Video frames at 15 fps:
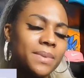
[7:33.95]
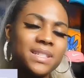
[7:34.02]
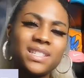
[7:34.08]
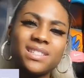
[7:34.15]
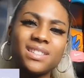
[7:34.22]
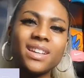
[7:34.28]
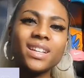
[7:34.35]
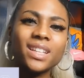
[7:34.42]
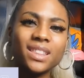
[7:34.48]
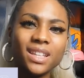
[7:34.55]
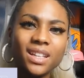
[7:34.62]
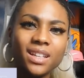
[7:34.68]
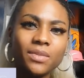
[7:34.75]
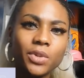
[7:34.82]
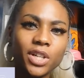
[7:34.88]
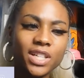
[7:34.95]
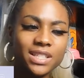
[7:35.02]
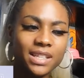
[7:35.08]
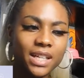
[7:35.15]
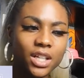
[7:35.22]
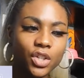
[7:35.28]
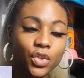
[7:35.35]
Is this like a thing where it's
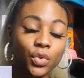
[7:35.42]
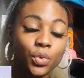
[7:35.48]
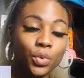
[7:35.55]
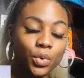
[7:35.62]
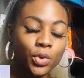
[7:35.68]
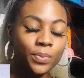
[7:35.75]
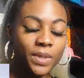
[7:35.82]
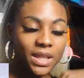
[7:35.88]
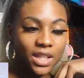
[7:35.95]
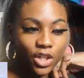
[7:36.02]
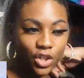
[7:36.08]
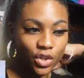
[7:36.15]
like a new group that they're